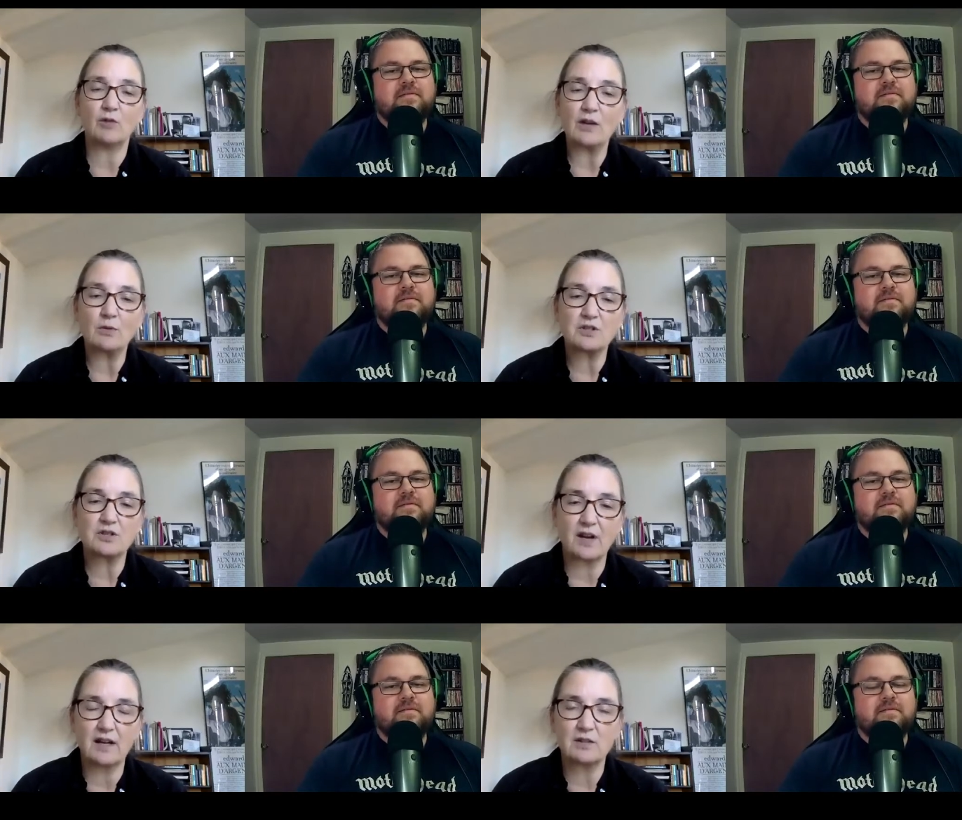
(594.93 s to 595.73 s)
Speaker 1: Edward
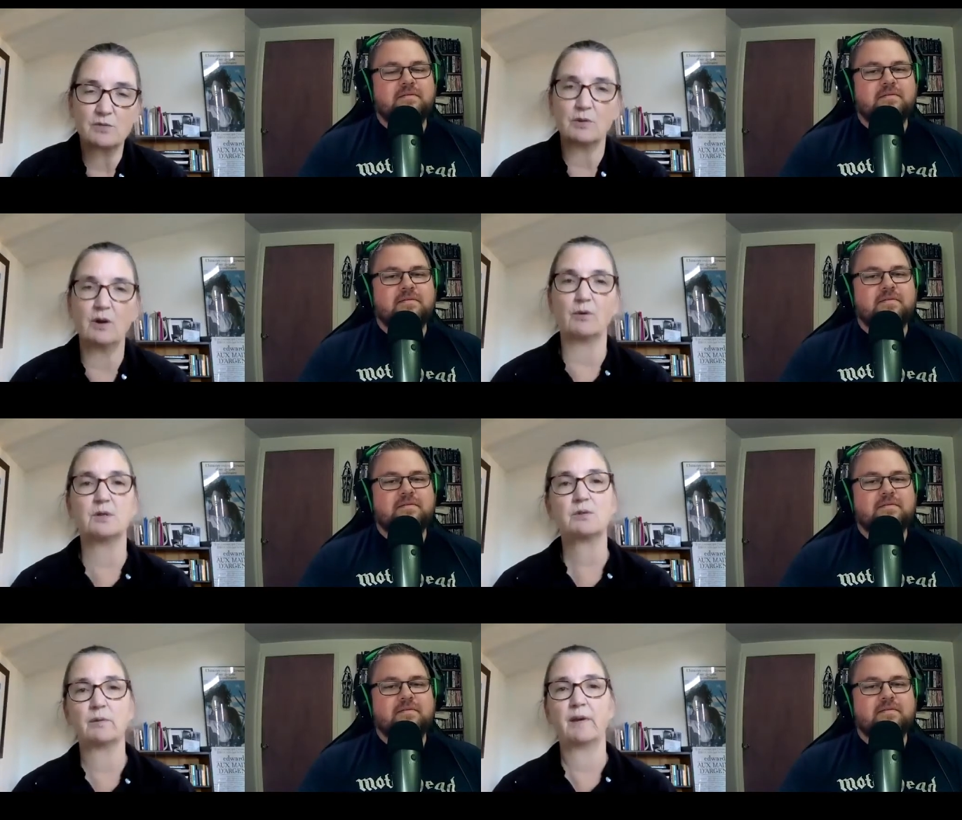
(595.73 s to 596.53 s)
Scissorhands will
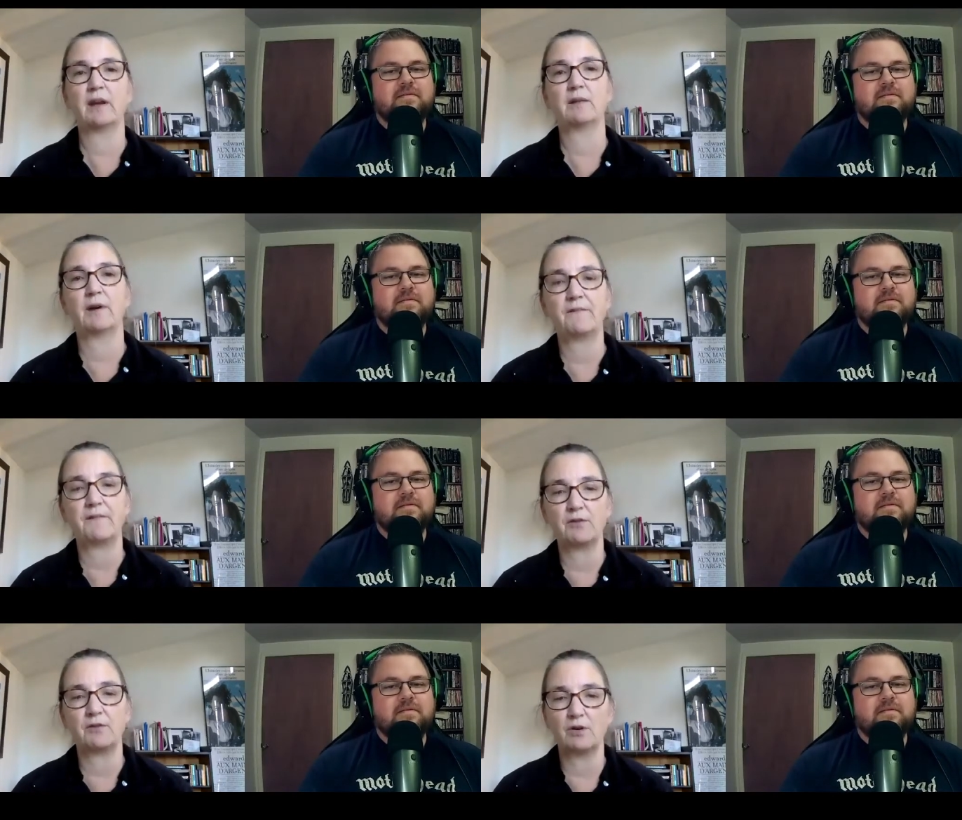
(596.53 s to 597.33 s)
always remain my
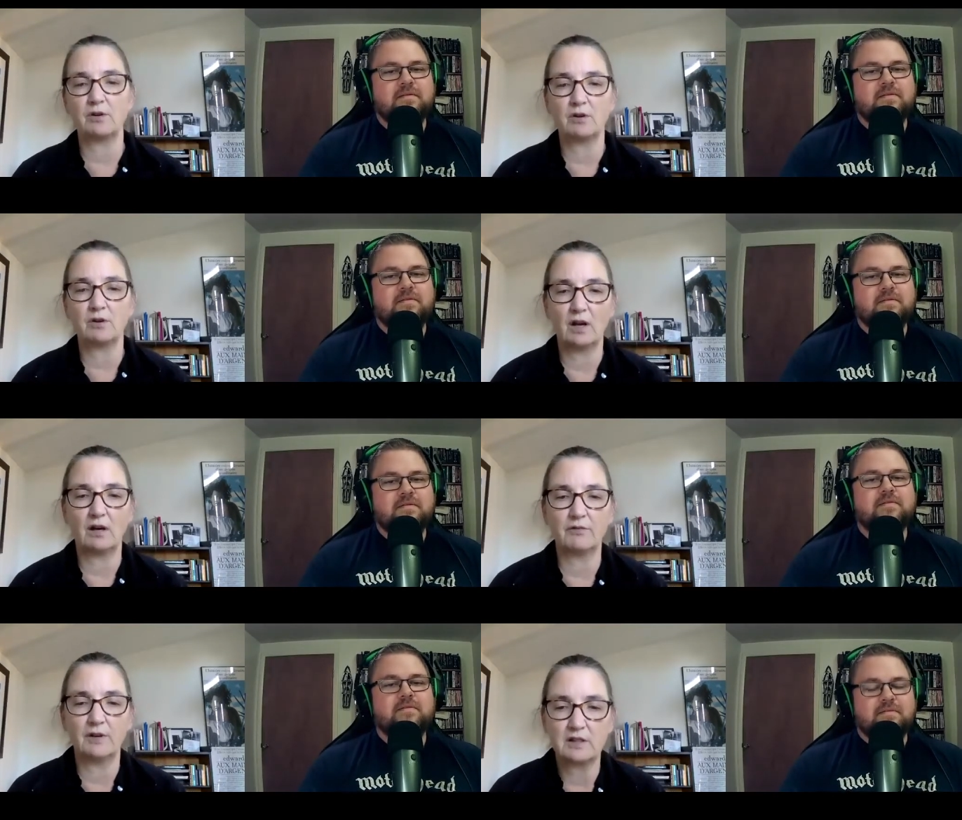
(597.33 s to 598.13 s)
favorite
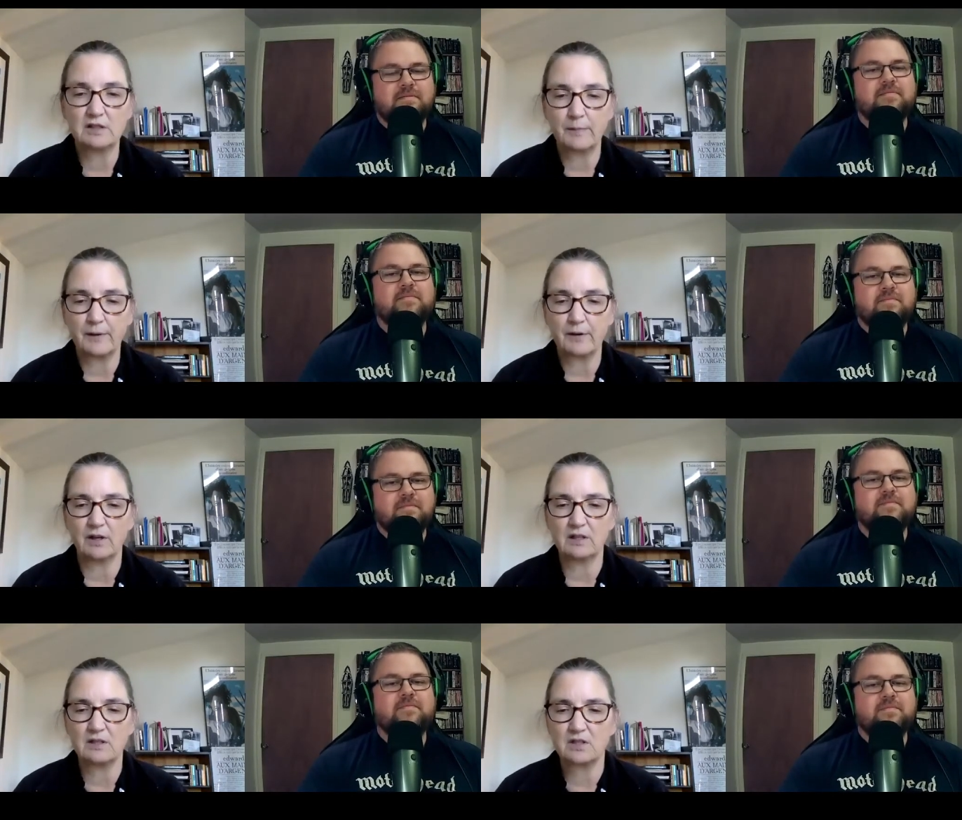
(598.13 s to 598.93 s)
uh,
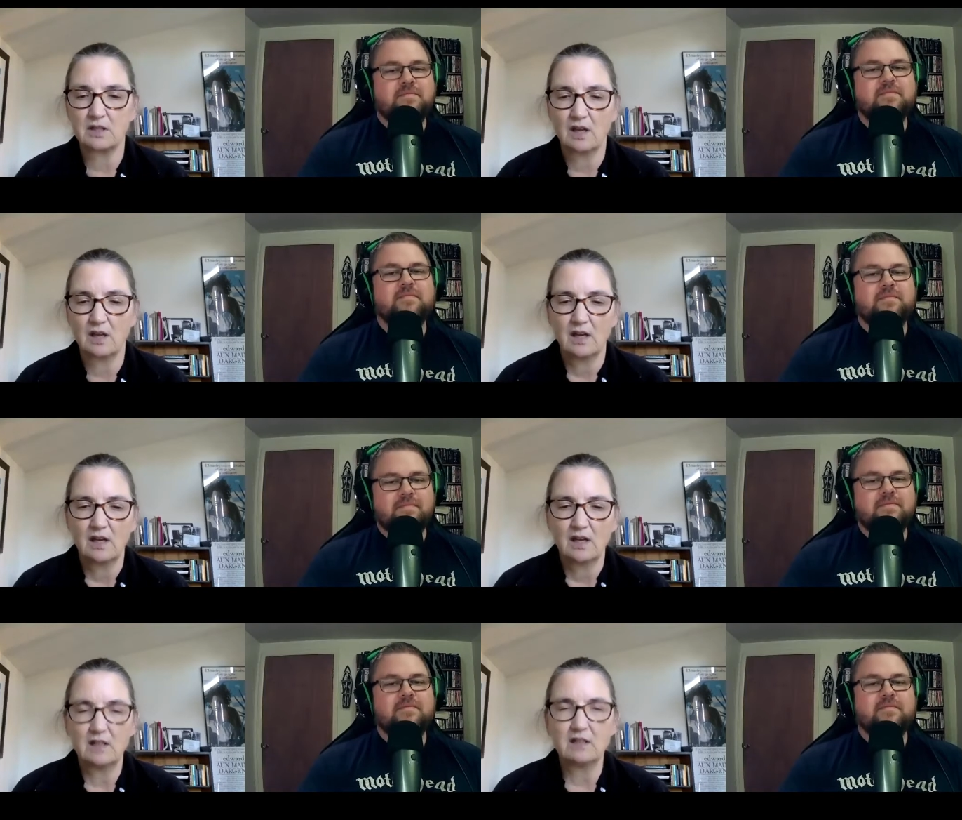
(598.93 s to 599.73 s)
experience
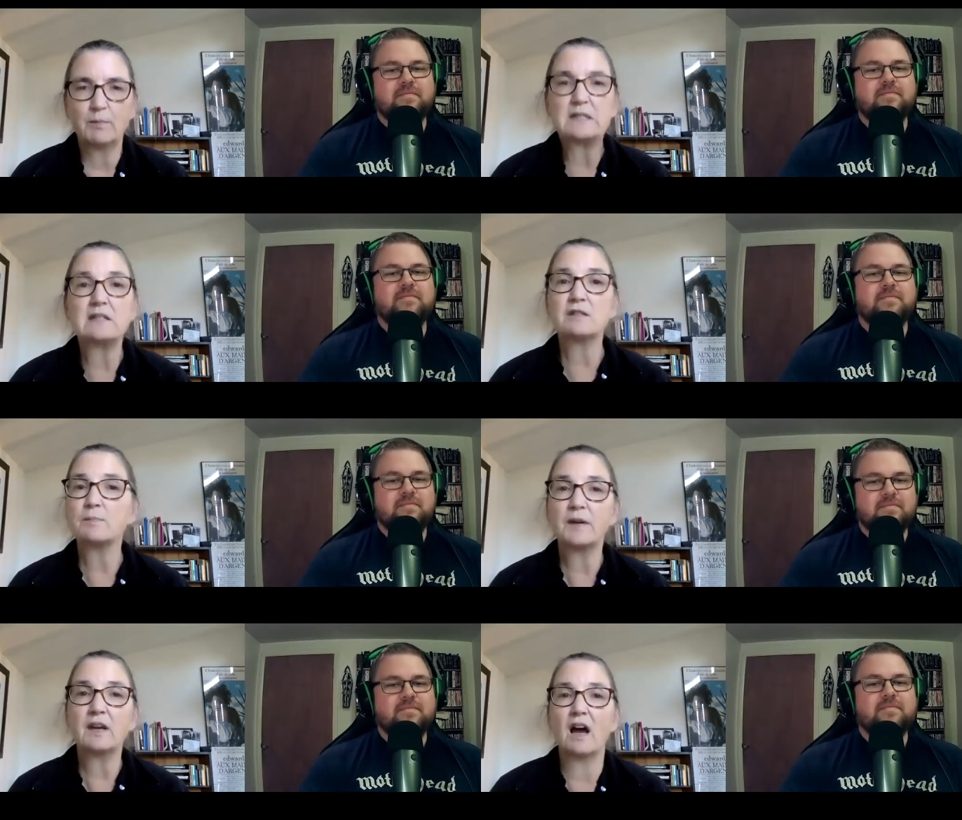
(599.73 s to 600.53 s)
in the business
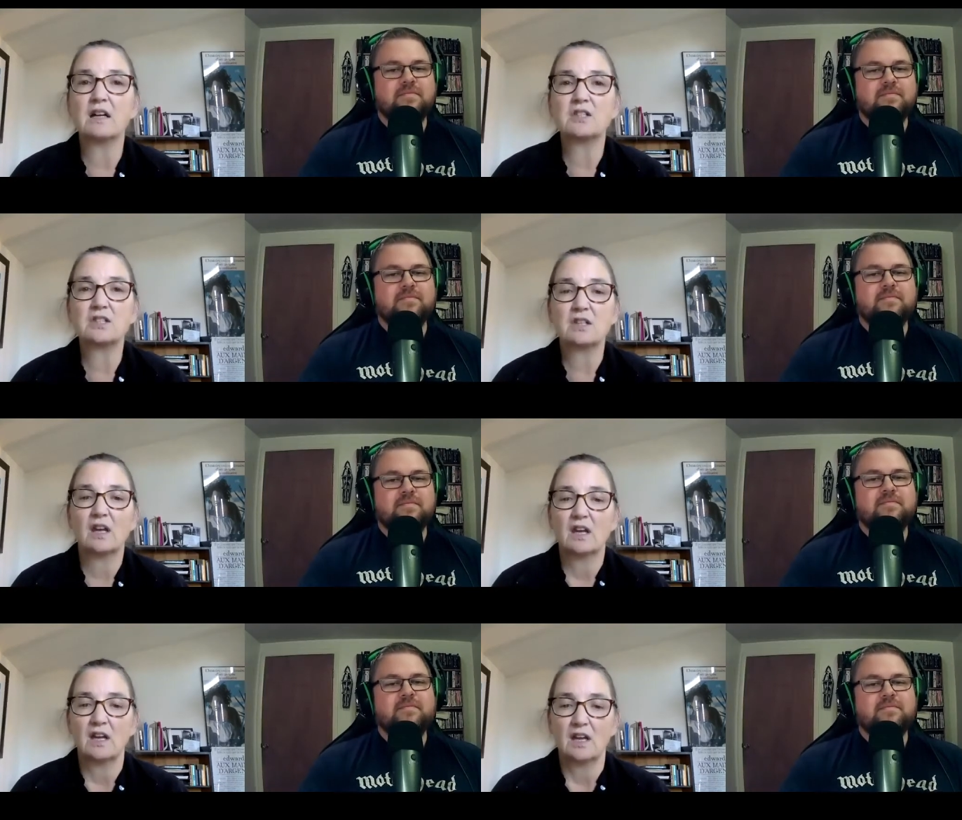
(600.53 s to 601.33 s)
because
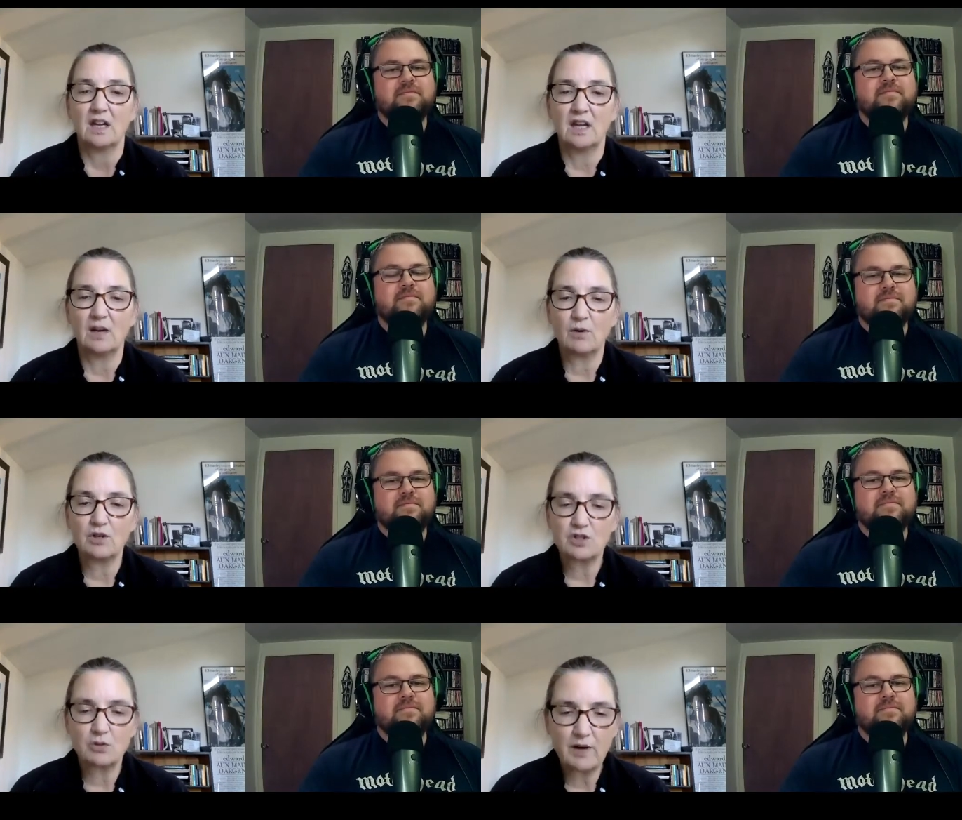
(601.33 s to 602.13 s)
it
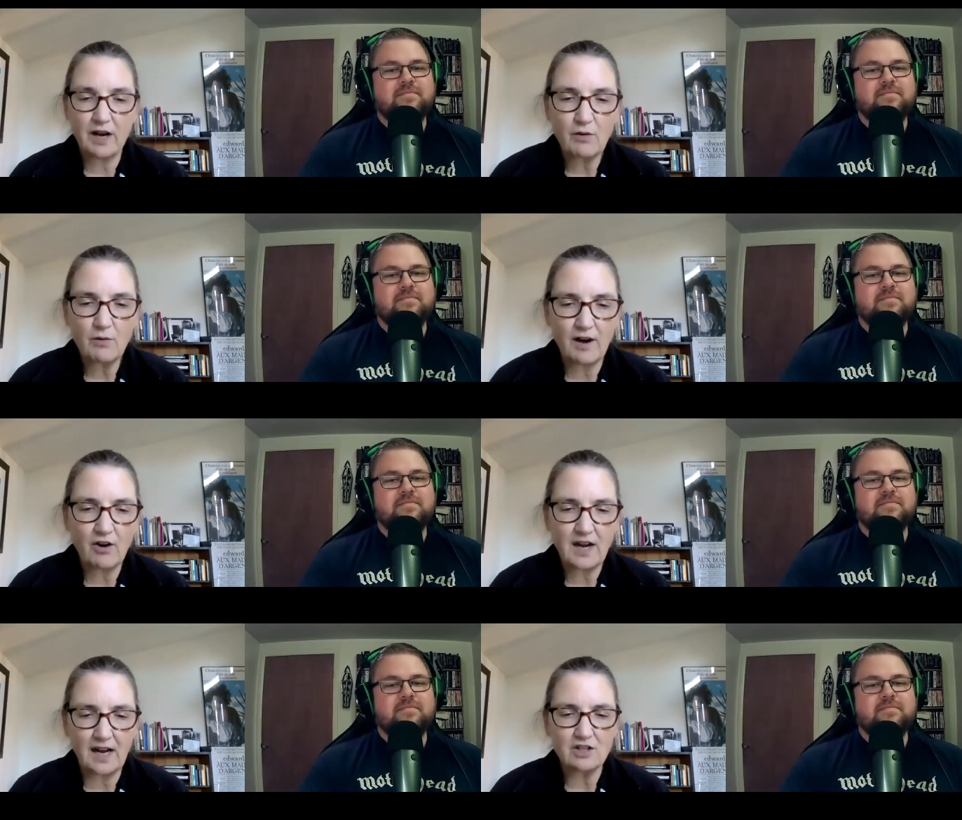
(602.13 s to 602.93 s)
was the rare,
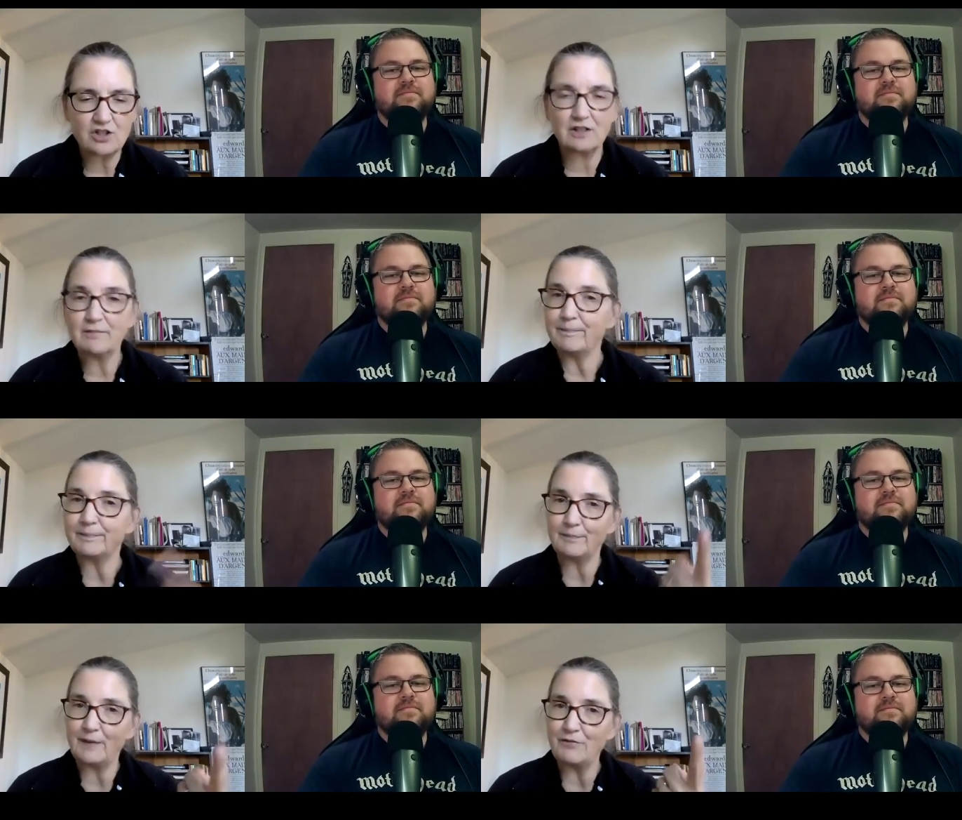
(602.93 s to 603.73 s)
rare occasion.
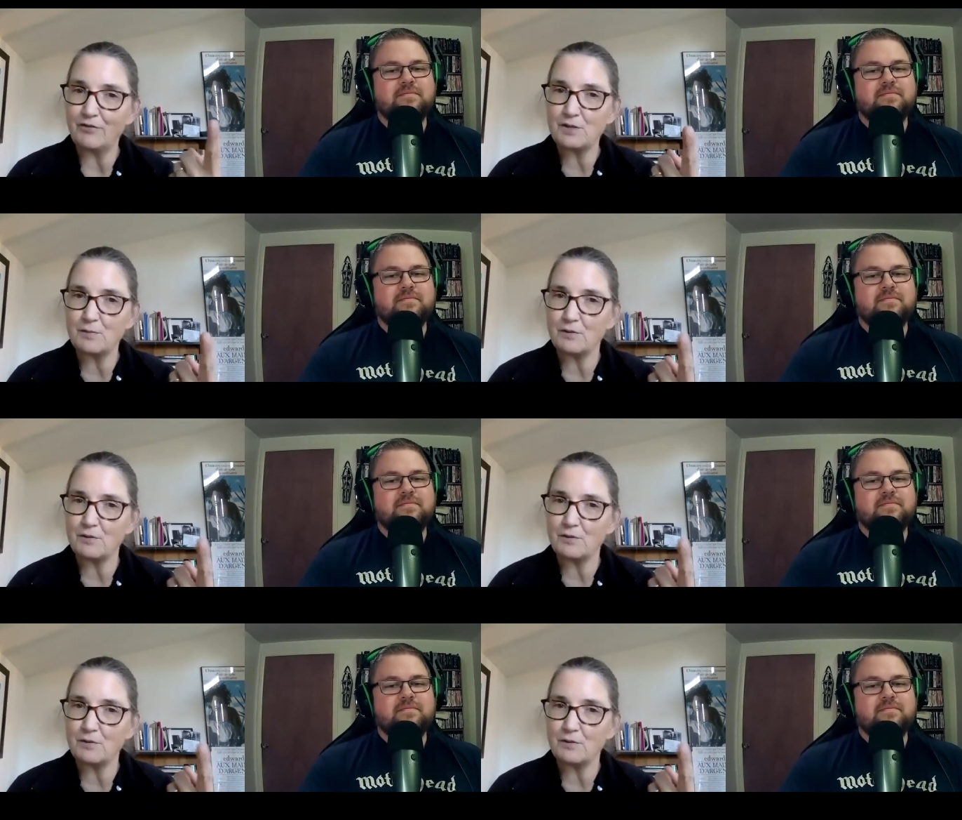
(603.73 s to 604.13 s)
My first